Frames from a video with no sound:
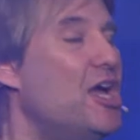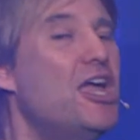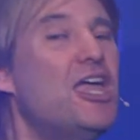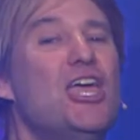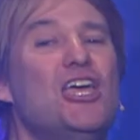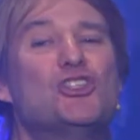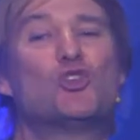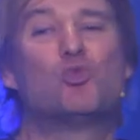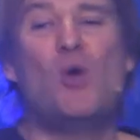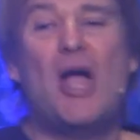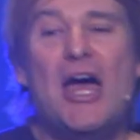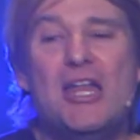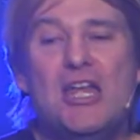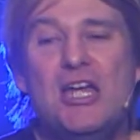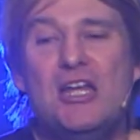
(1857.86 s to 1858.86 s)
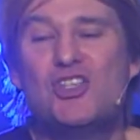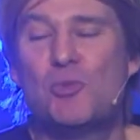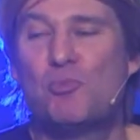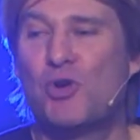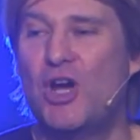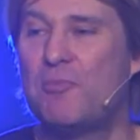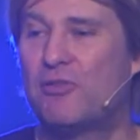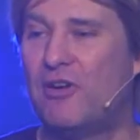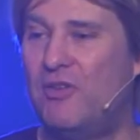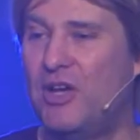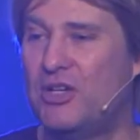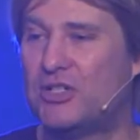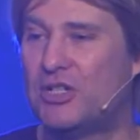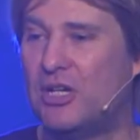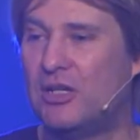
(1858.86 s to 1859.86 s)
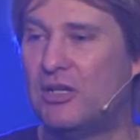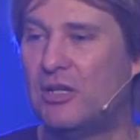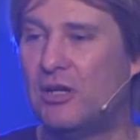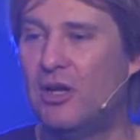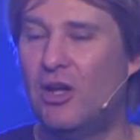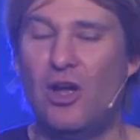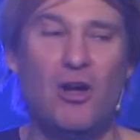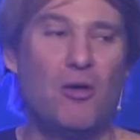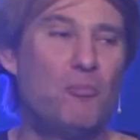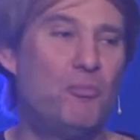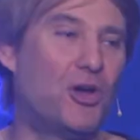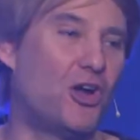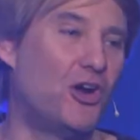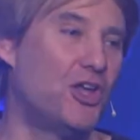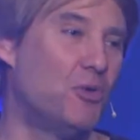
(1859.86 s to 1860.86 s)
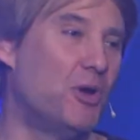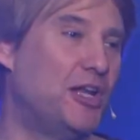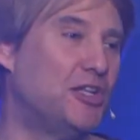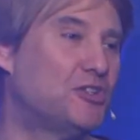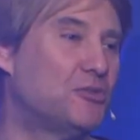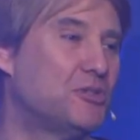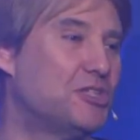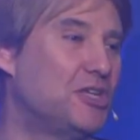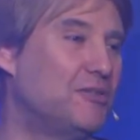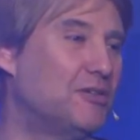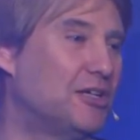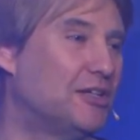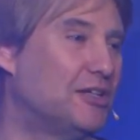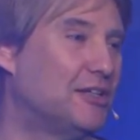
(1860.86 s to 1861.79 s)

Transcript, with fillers: He's ready to bring provision, but are you ready to receive it?